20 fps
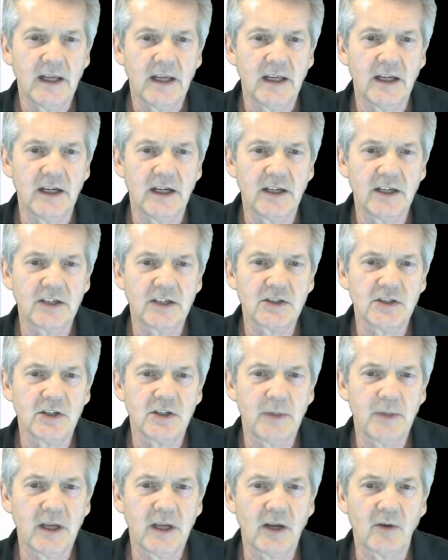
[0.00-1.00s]
In
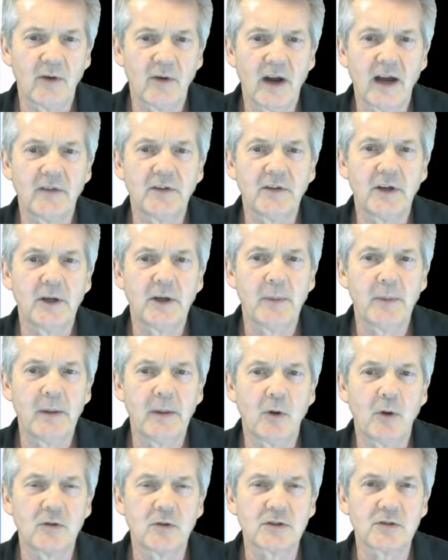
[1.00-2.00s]
addition to being crafted to
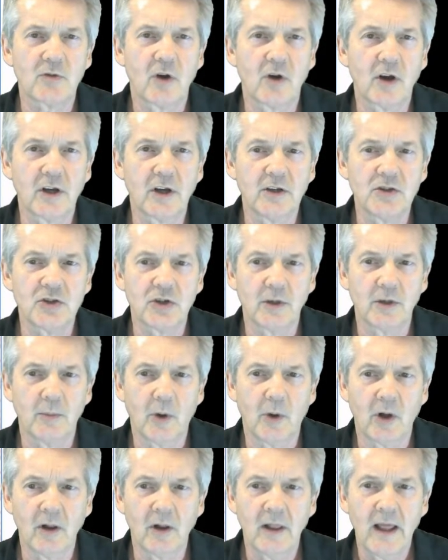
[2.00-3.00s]
be both strong and
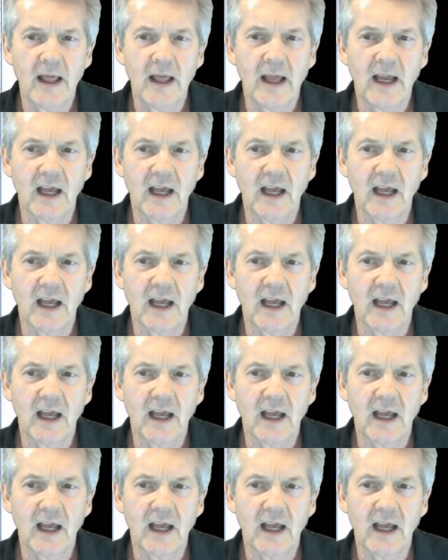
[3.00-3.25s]
durable,